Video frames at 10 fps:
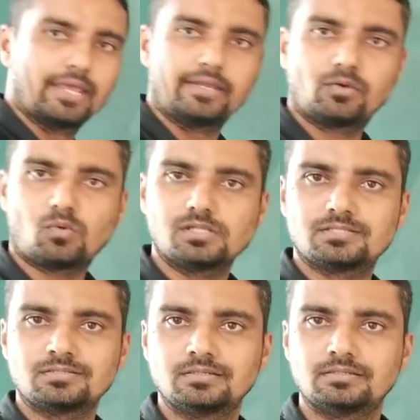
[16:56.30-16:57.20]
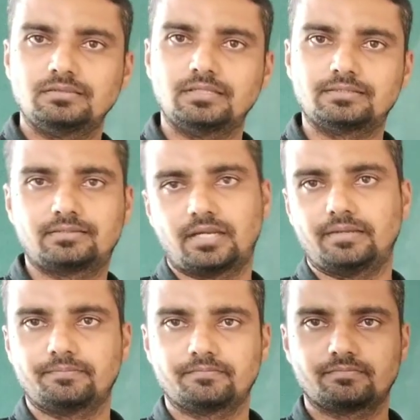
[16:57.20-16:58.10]
N equals the 3.
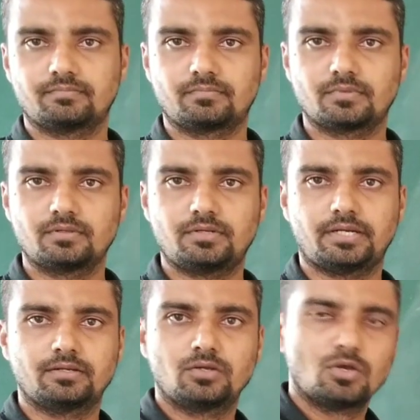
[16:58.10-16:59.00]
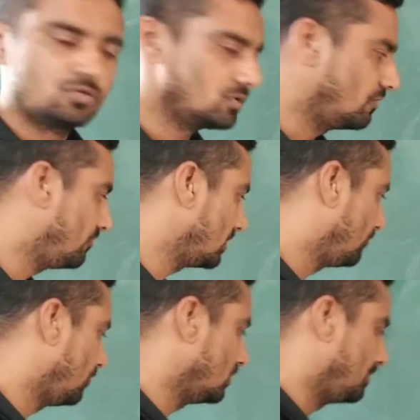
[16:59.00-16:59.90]
Right. Come for
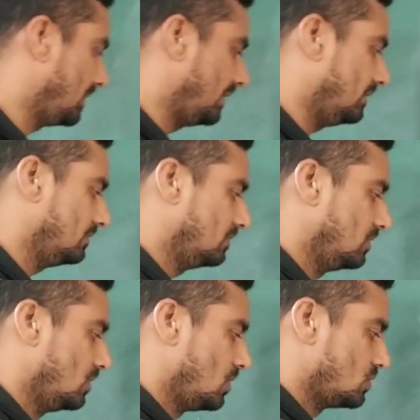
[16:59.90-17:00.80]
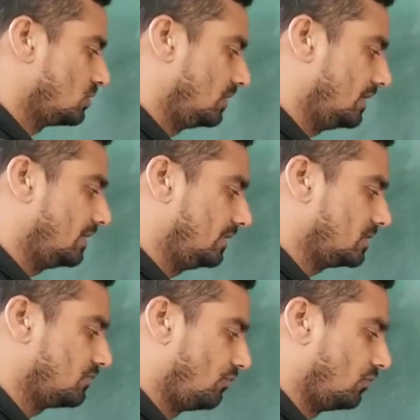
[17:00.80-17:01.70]
the fourth period. So here in
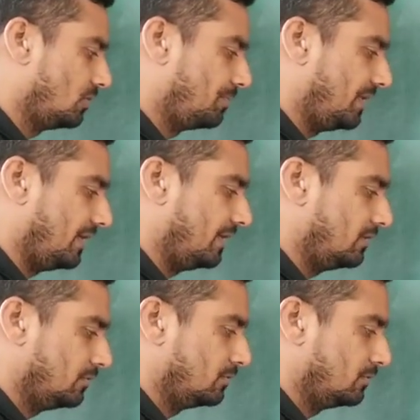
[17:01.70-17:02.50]
this fourth period,